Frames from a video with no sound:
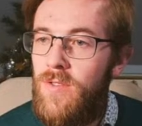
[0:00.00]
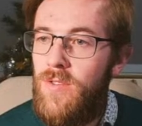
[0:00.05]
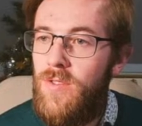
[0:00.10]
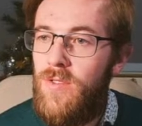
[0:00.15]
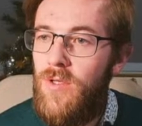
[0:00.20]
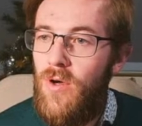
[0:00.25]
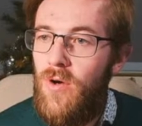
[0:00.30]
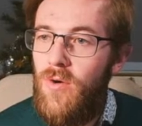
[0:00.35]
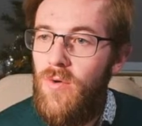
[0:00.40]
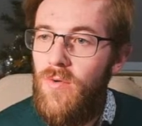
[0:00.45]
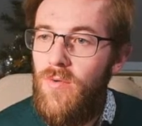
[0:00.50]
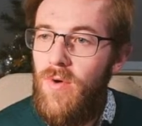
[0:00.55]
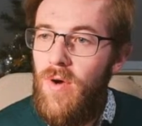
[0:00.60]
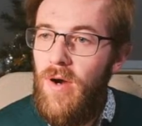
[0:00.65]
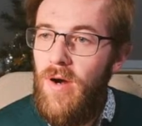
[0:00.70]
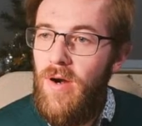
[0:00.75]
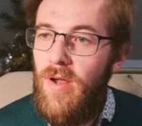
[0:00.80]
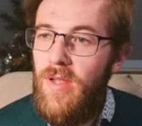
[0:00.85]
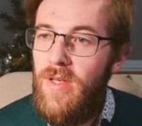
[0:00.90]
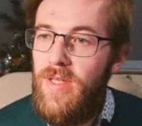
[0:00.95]
So
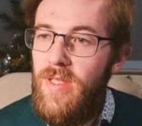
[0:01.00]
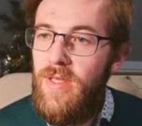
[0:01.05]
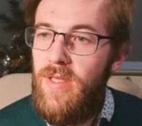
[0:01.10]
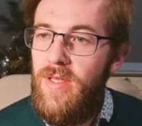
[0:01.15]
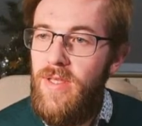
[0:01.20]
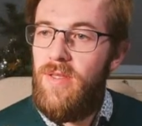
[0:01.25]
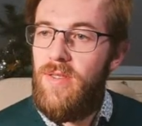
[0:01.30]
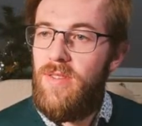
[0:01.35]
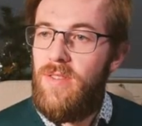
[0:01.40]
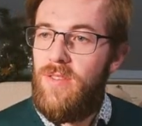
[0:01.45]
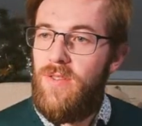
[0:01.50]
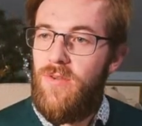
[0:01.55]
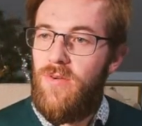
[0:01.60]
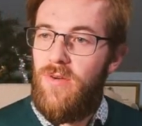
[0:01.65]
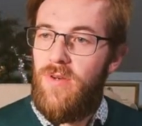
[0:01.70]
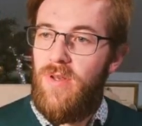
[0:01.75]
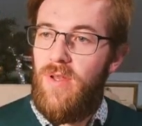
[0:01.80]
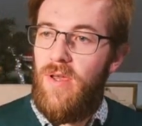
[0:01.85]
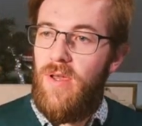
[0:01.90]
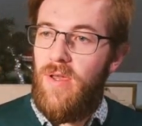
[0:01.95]
our ID is
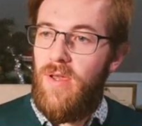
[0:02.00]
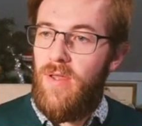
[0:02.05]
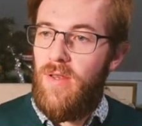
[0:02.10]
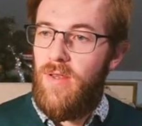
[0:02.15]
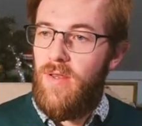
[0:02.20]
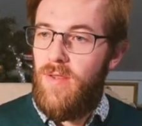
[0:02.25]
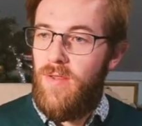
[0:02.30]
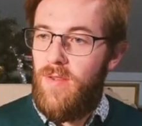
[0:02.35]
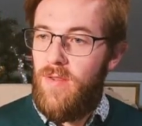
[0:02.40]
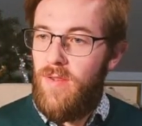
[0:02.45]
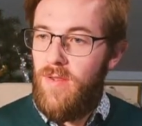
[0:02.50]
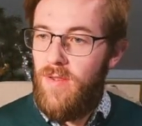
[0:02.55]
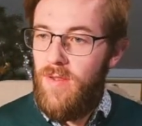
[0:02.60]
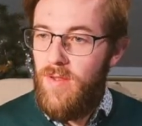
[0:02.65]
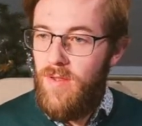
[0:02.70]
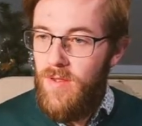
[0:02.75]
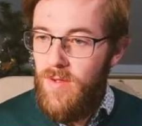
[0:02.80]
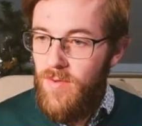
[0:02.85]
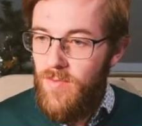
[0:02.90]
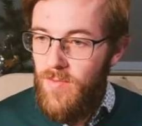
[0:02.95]
39.
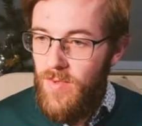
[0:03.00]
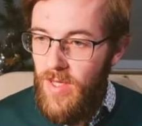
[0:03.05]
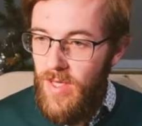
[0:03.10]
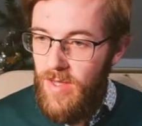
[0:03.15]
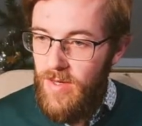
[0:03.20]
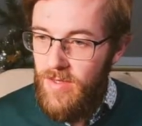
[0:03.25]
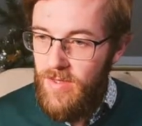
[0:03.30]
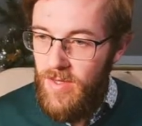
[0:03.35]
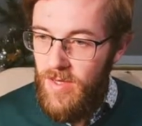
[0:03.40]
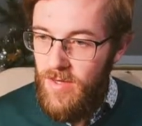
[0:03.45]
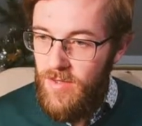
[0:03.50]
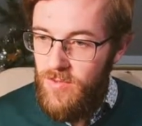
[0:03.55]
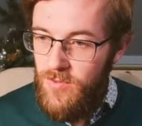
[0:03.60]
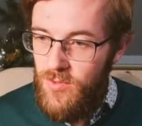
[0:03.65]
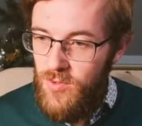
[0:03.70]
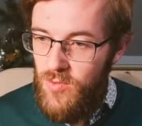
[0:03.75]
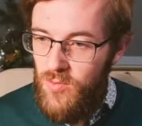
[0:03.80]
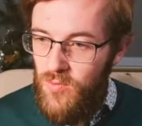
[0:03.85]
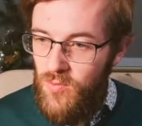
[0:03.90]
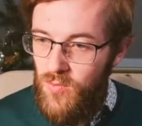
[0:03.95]
We get down
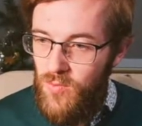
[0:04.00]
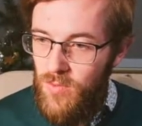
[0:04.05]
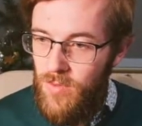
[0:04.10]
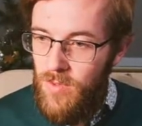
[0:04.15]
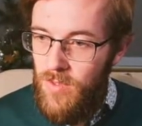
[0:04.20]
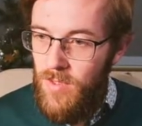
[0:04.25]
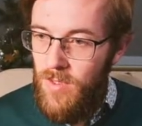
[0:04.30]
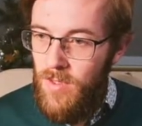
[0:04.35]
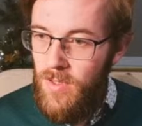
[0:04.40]
to